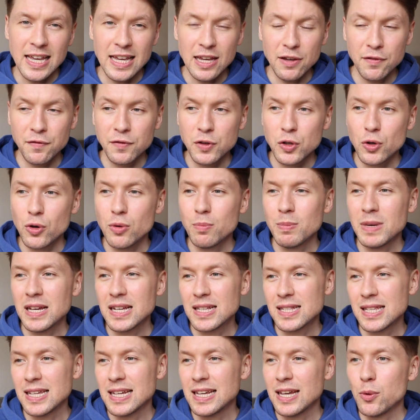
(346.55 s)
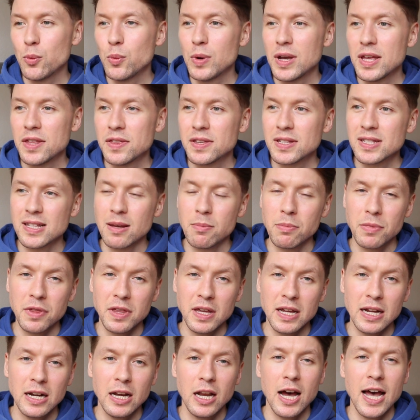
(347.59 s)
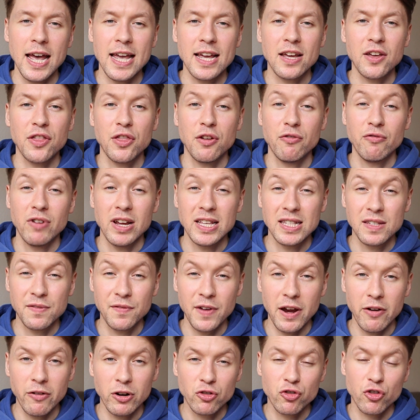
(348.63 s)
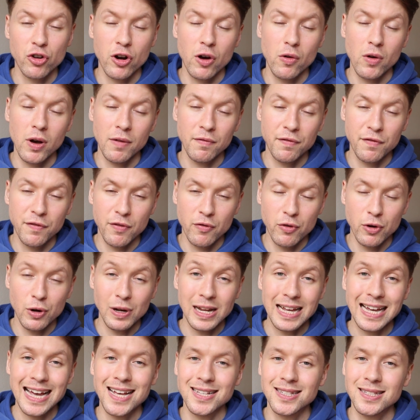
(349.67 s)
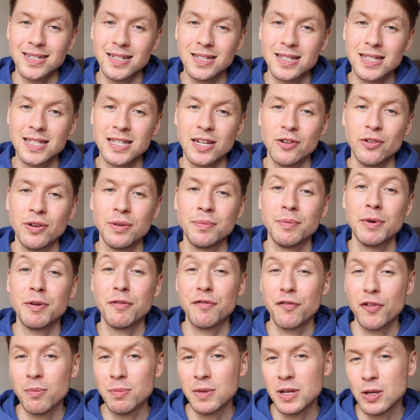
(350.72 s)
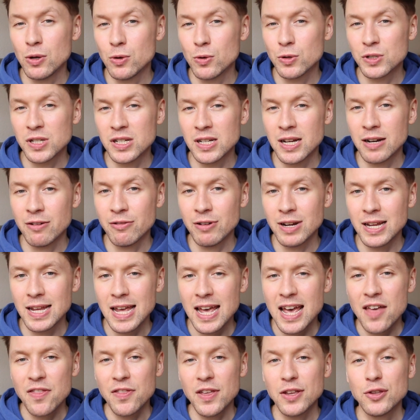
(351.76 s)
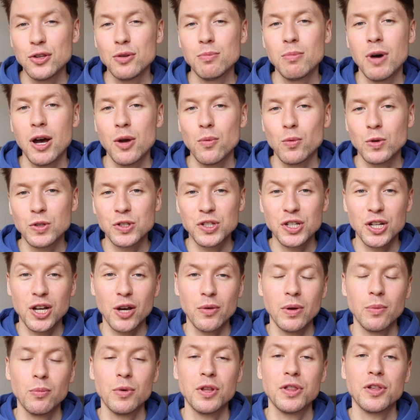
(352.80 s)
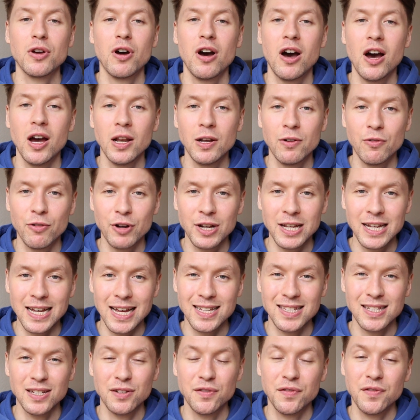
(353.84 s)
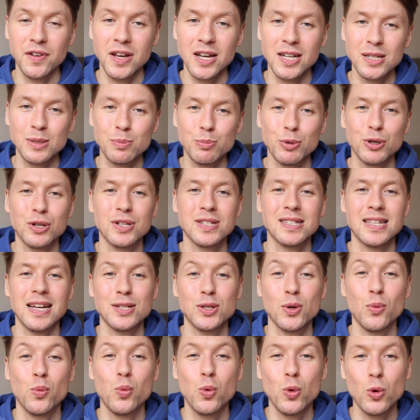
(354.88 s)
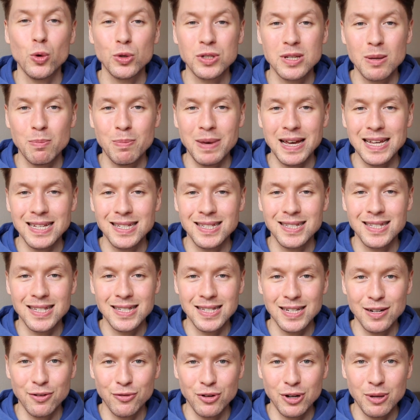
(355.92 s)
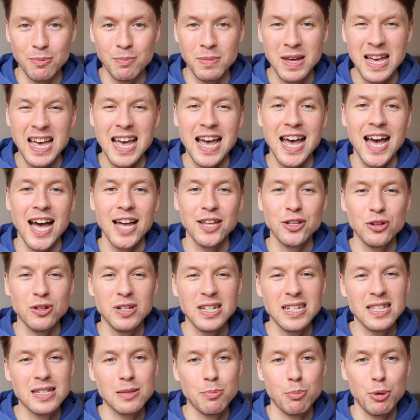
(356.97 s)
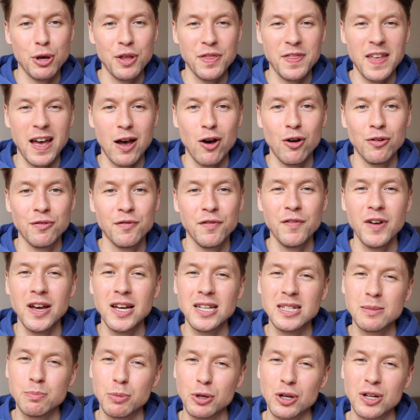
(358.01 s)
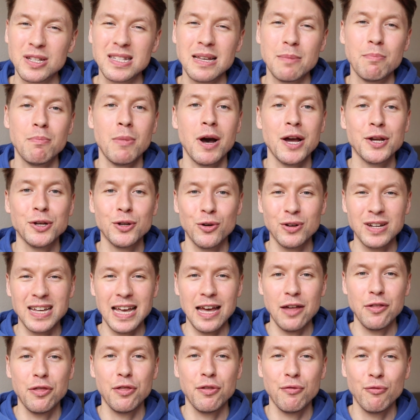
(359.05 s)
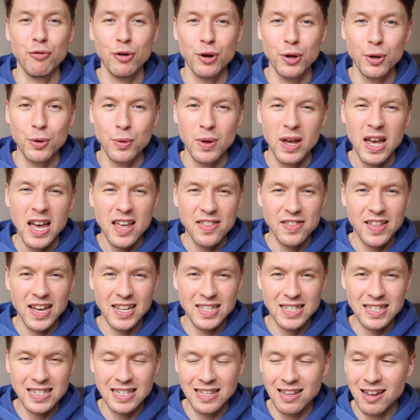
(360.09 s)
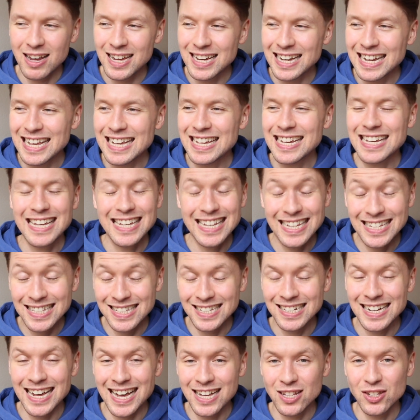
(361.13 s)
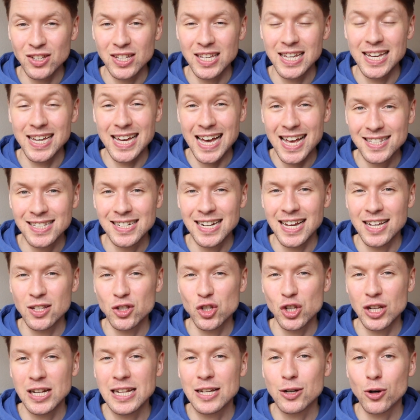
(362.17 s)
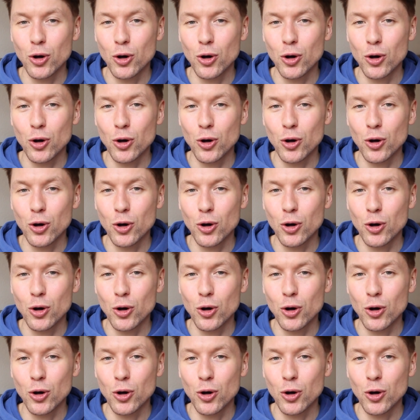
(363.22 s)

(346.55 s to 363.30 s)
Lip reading: If you're mixing it with something like the resveratrol and ferulic acid serum from The Ordinary, then you might want to go in with your hyaluronic acid first, because that's a water-based serum and you need to put that on first because it might not get through that slightly. It hasn't actually